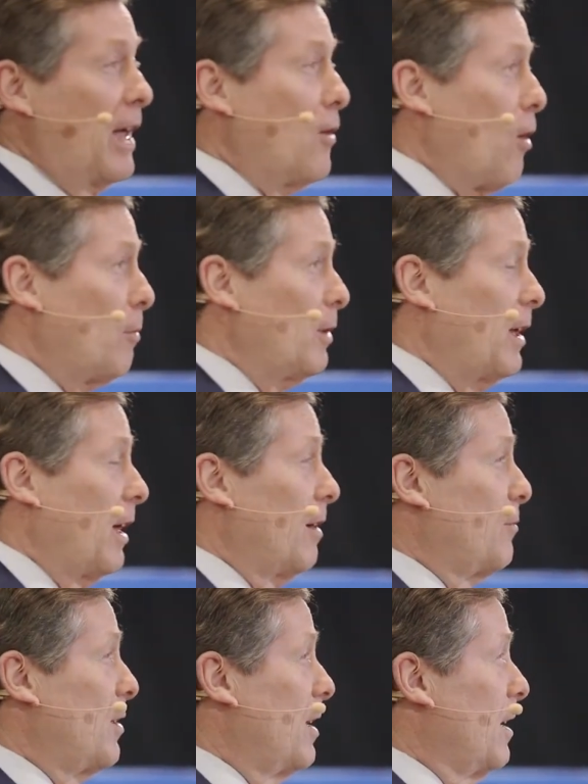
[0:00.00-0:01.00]
I normally
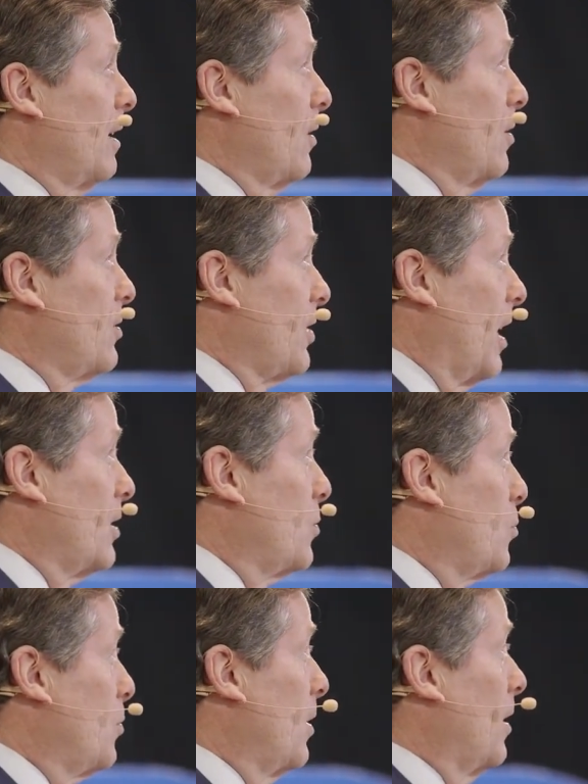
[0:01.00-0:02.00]
have the good
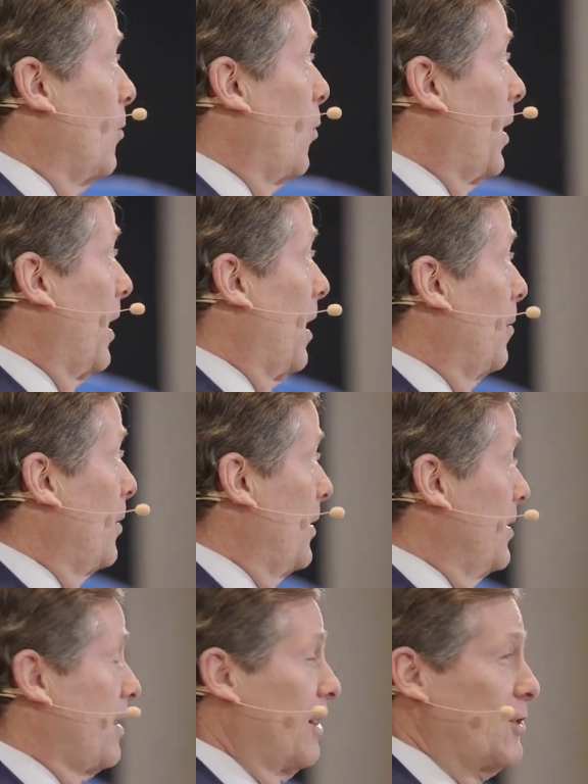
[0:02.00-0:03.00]
sense when I come
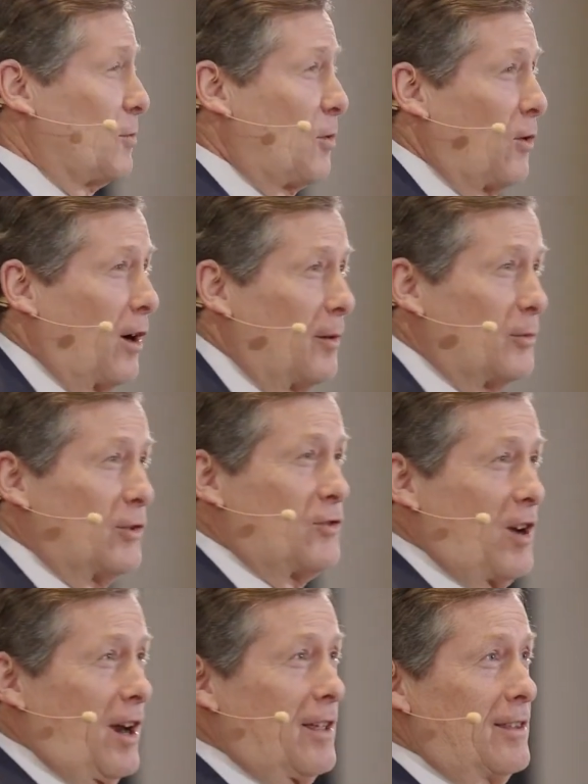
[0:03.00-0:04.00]
to these kinds of programs
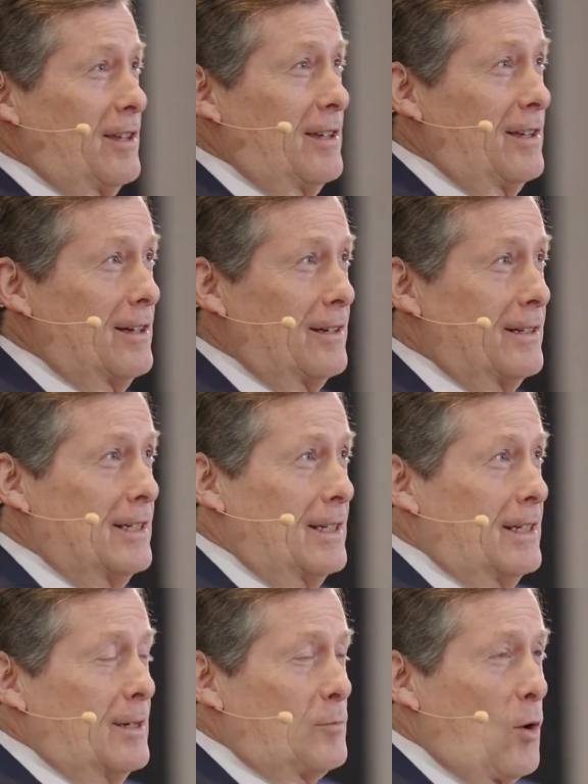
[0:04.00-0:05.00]
to check the
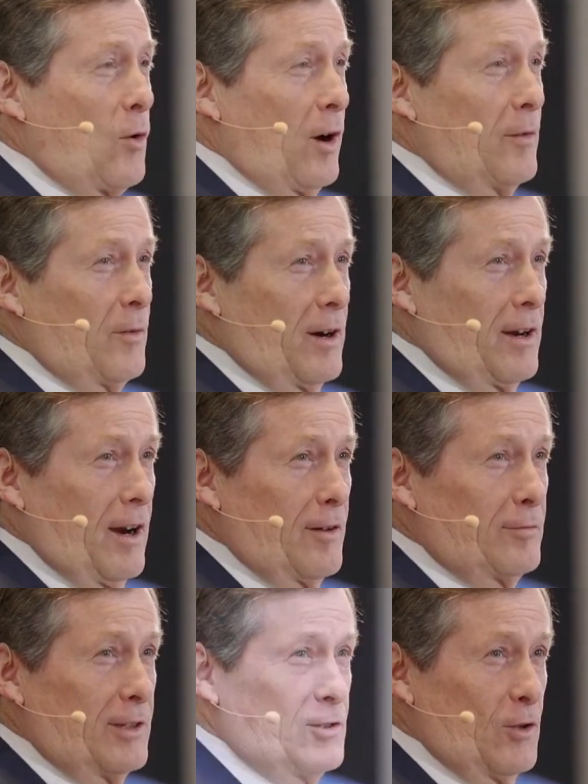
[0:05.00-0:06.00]
program very
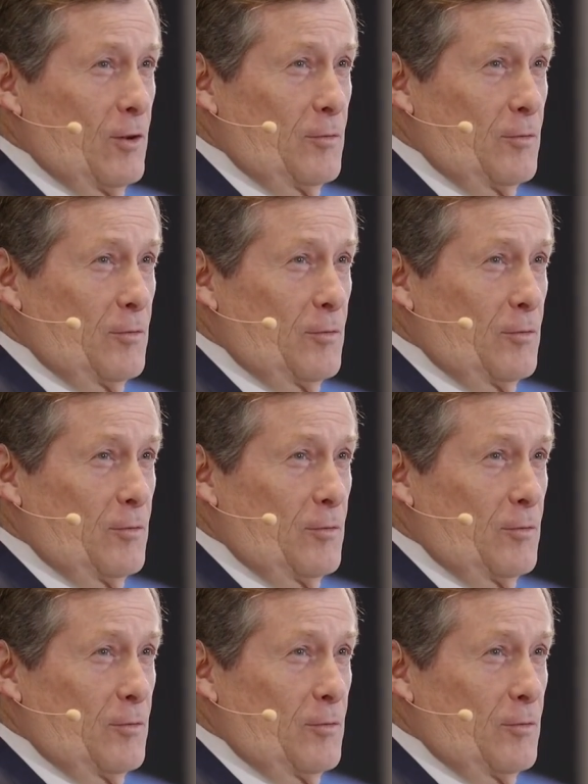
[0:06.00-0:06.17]
carefully.